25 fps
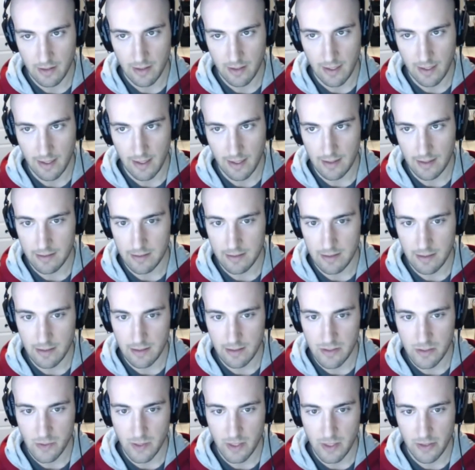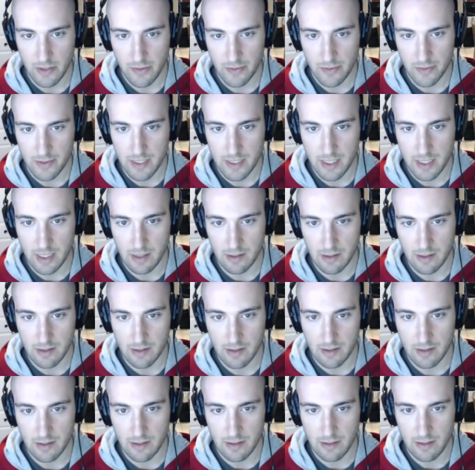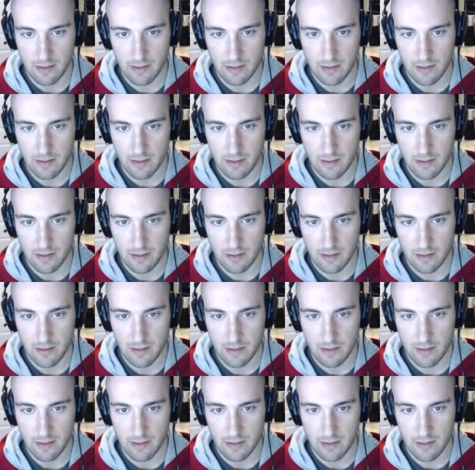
and in 2013